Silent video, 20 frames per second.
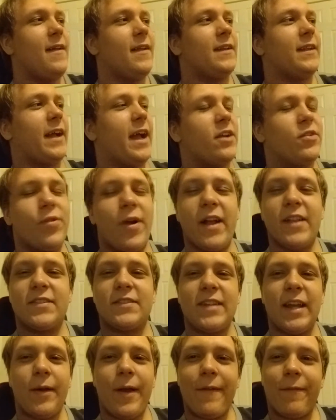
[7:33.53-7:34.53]
I try and
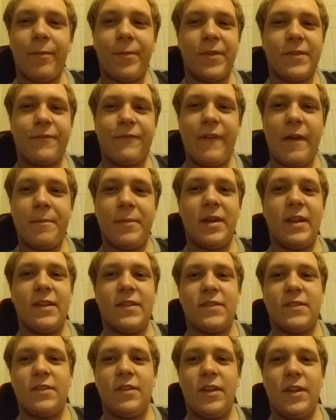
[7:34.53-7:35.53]
stay away from this
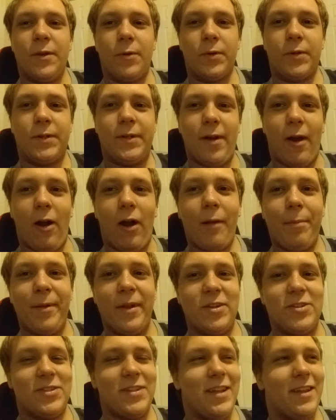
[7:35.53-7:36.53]
feminist, you know,
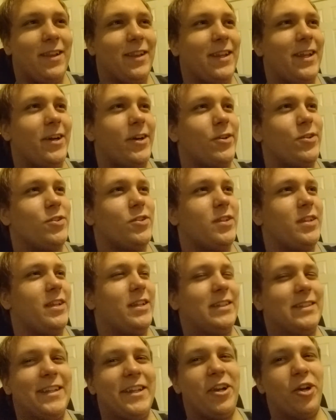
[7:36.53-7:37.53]
garbage that
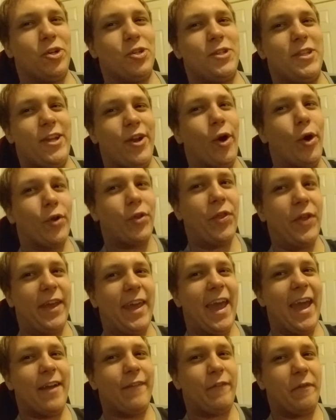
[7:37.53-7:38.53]
litters the earth
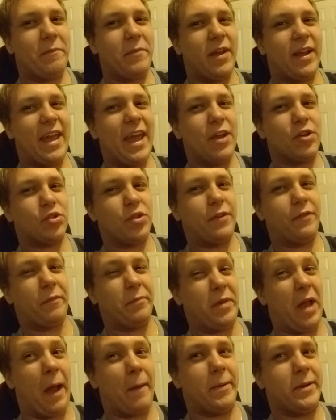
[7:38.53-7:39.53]
occasionally from
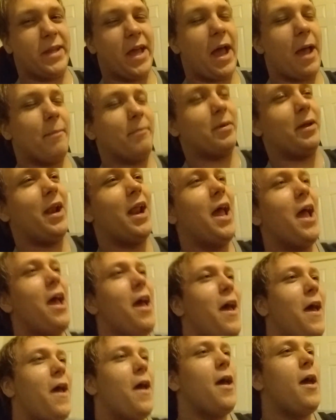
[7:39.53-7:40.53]
time to time. But
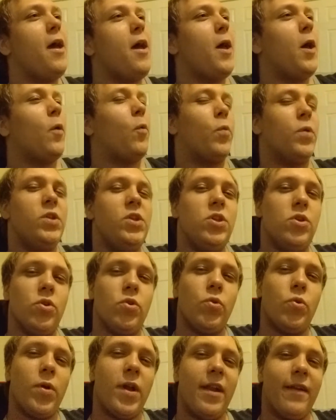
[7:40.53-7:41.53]
when
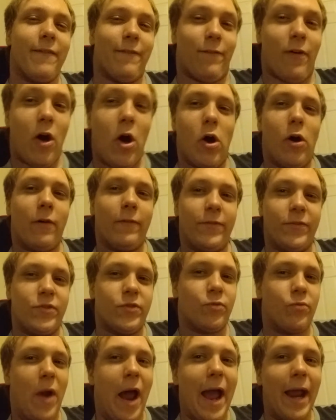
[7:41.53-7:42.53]
you involve
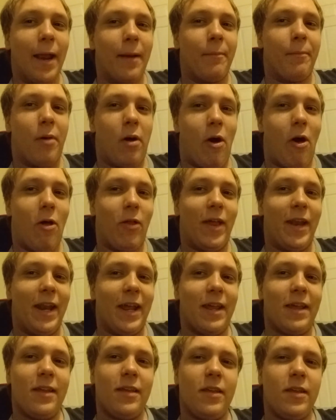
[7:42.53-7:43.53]
Dragon Ball in
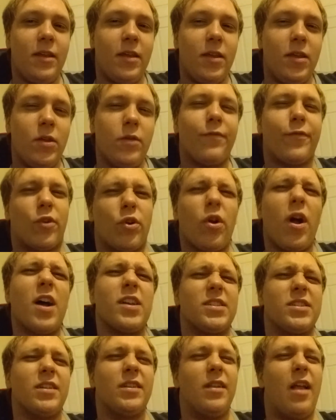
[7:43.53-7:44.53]
it, you've
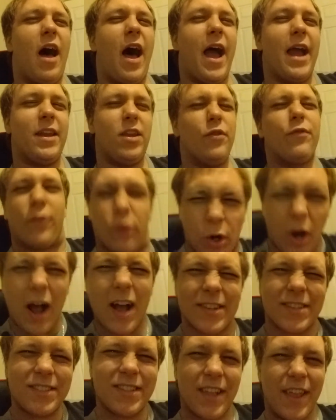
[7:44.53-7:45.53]
crossed a line. You've
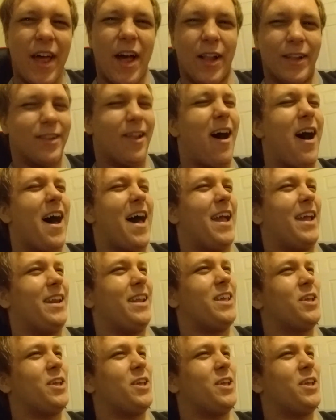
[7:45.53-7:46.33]
crossed a line.